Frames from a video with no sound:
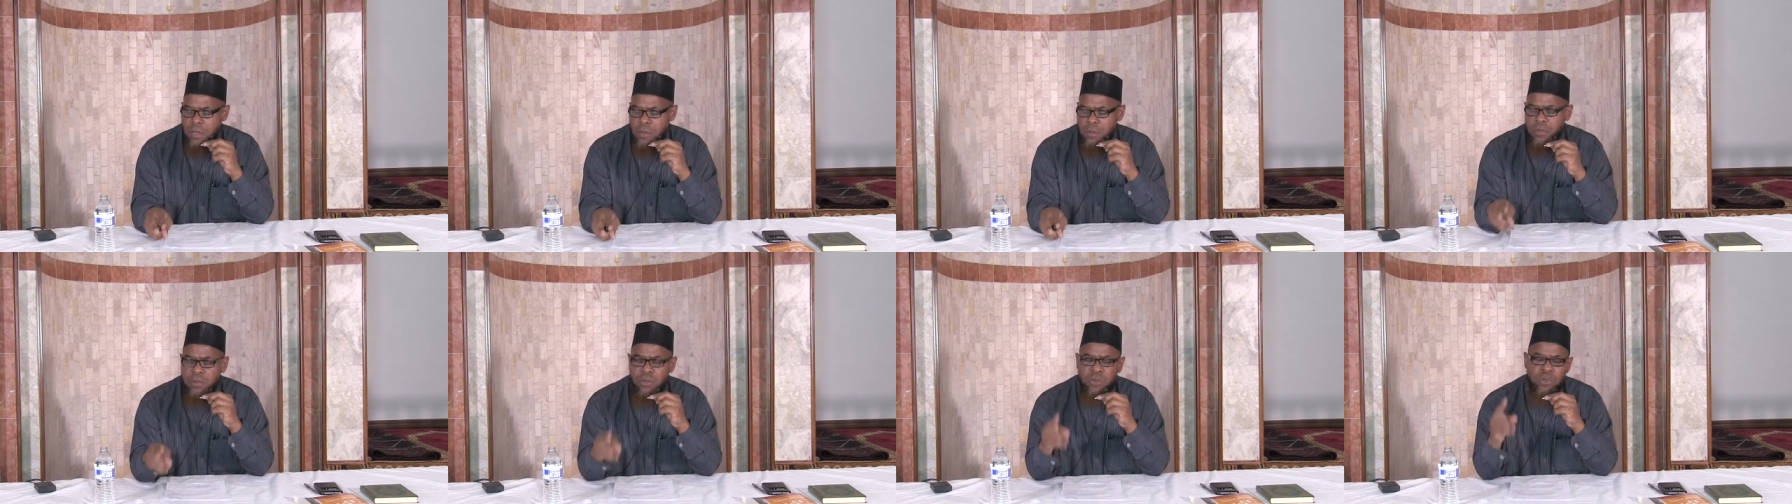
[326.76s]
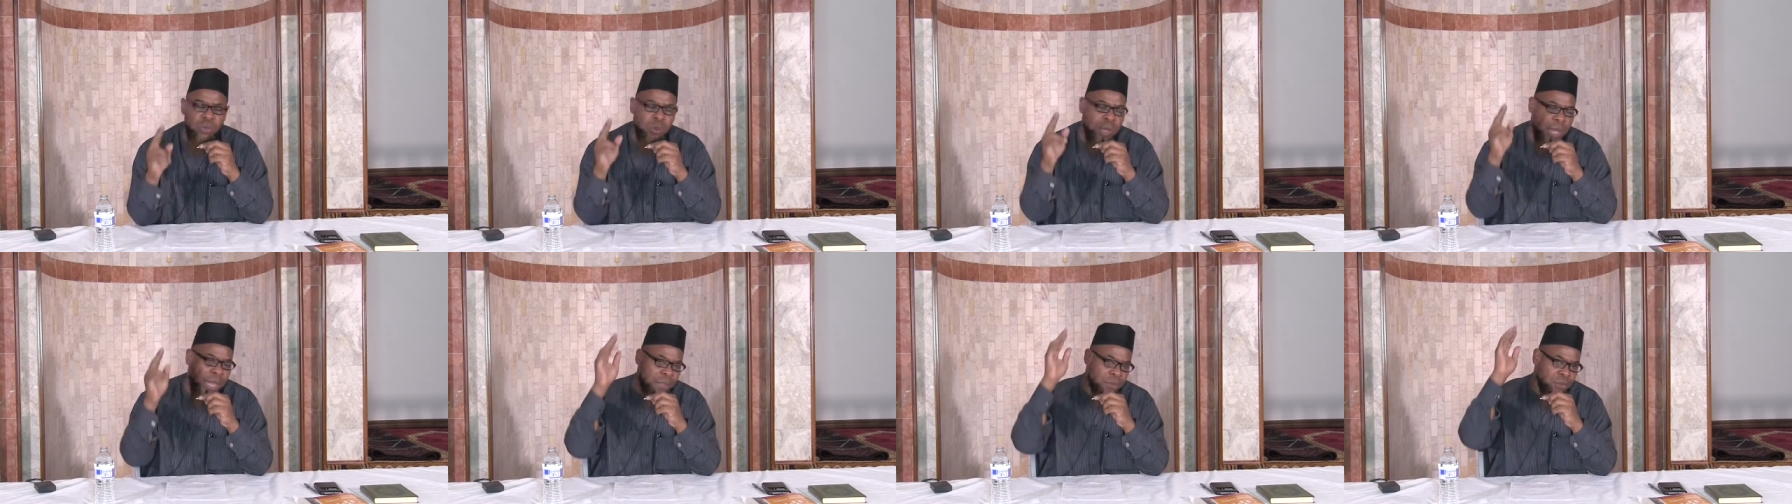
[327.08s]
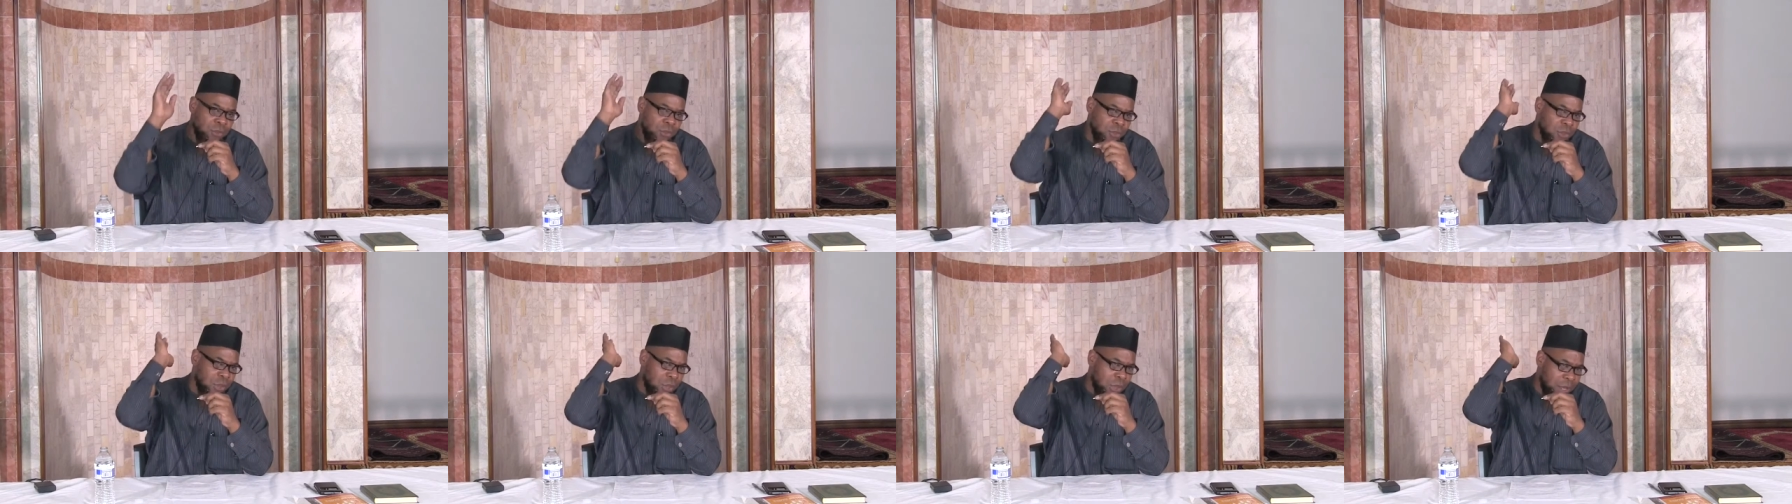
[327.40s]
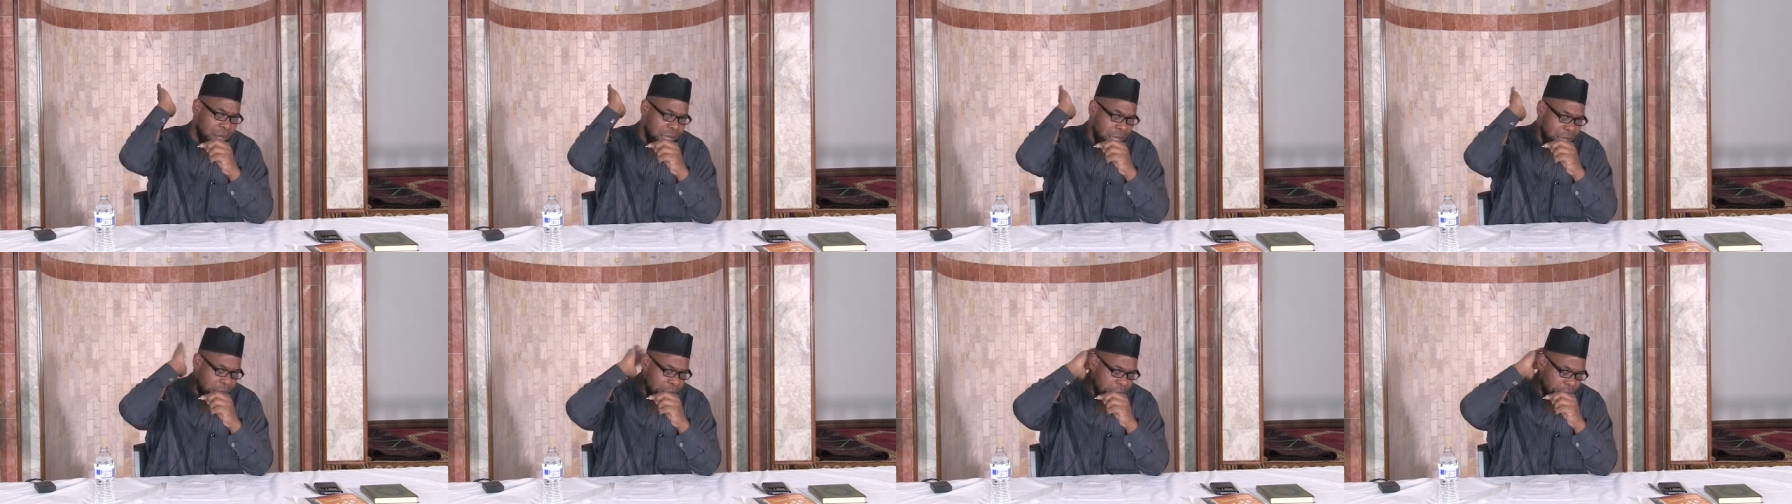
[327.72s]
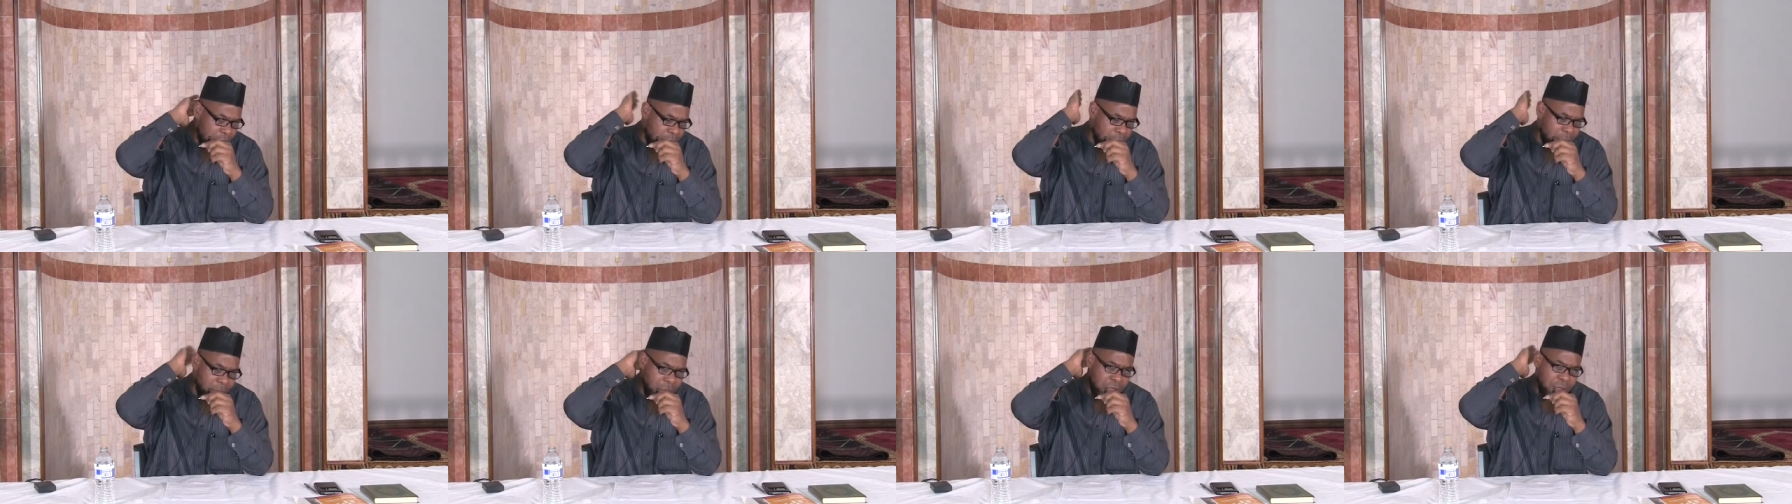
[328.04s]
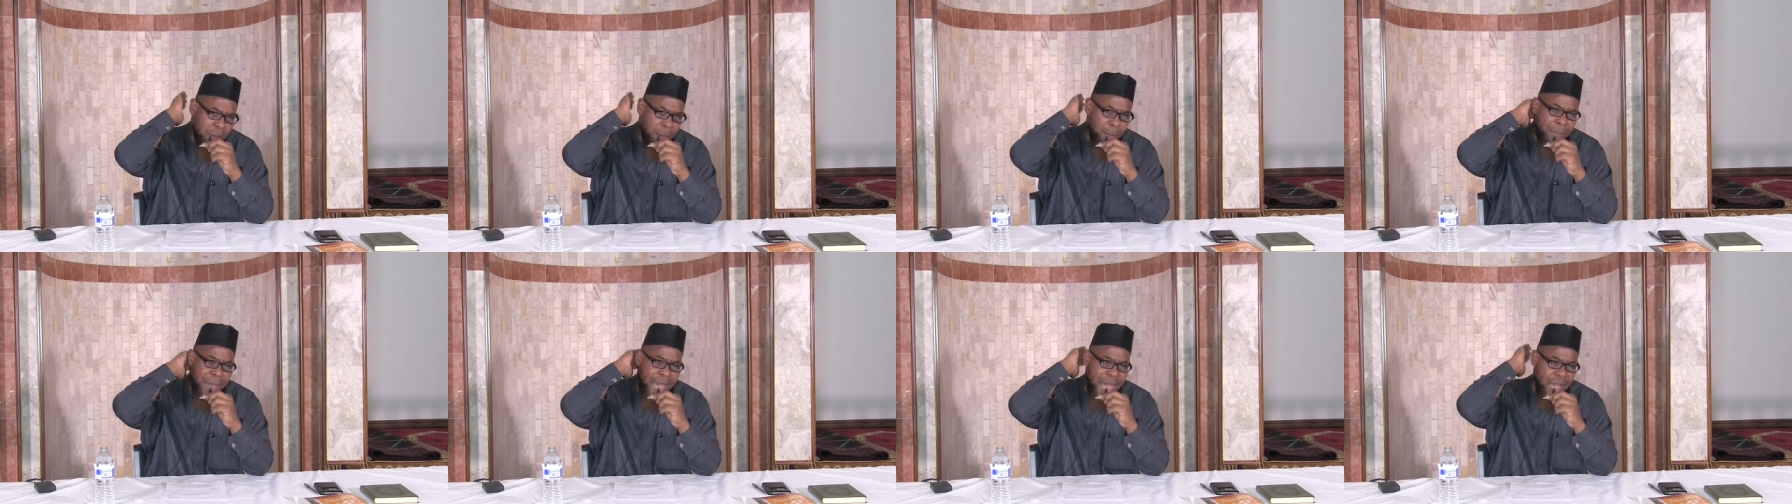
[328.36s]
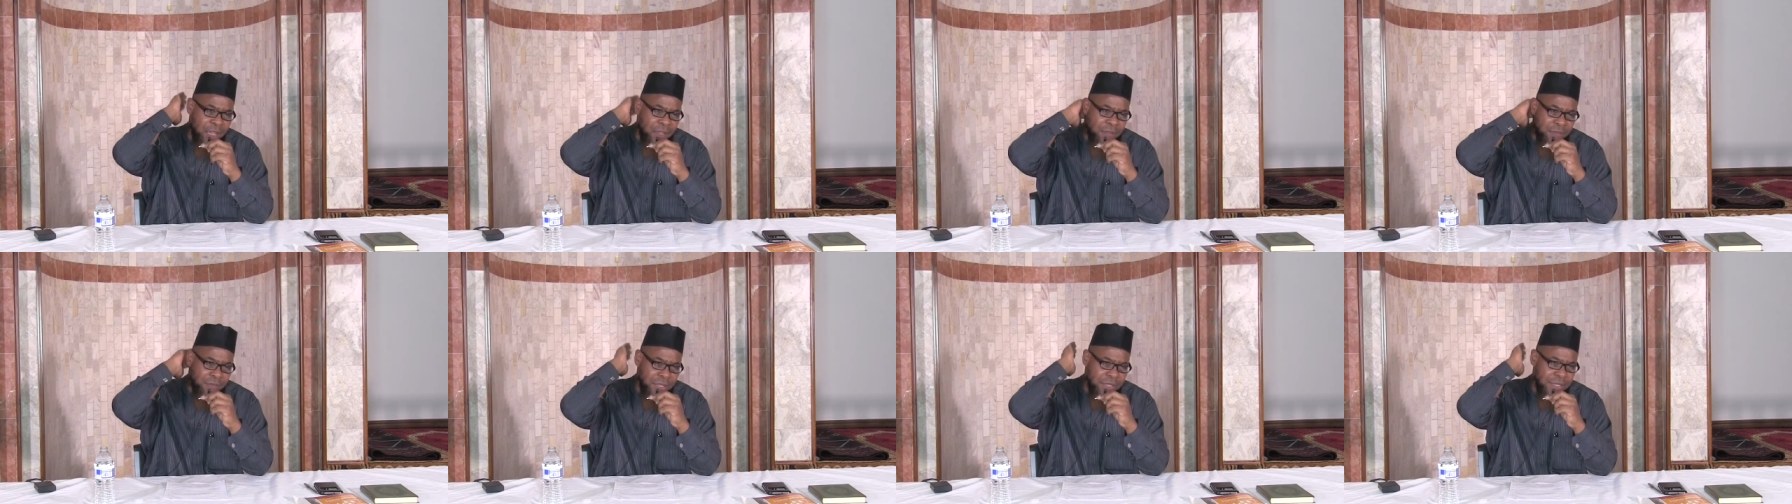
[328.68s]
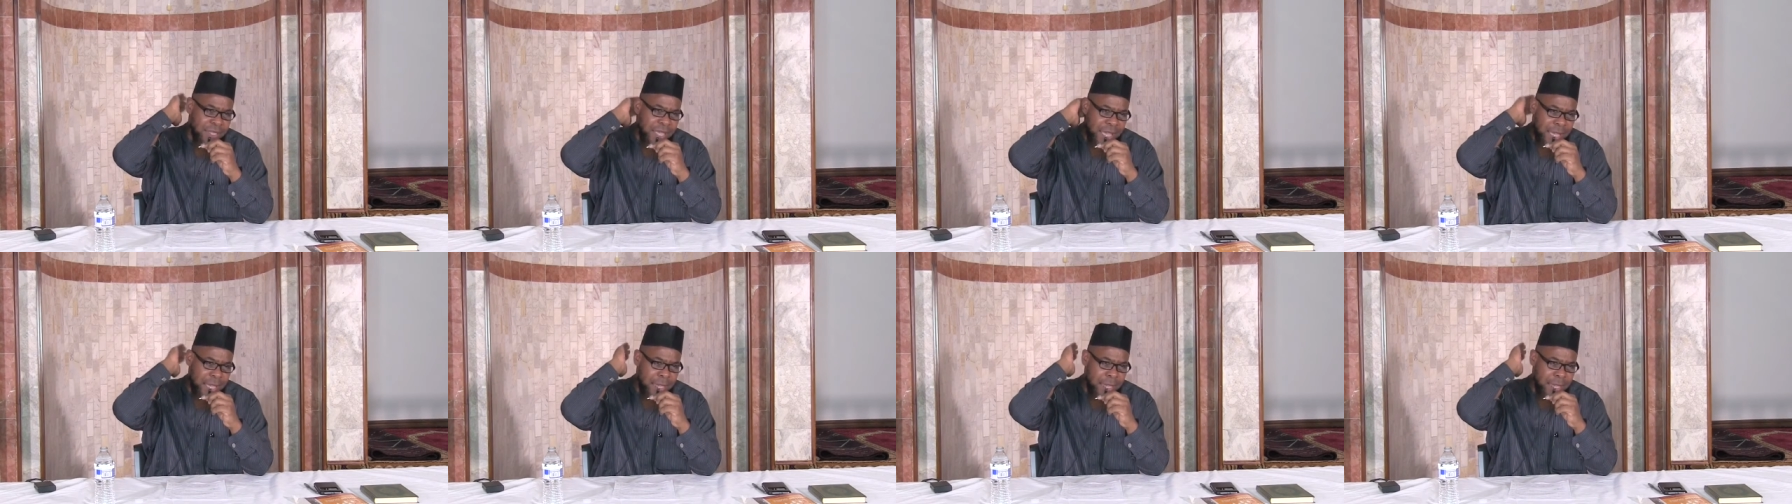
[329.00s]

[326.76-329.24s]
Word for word: those two angels are going to hit him in the back of his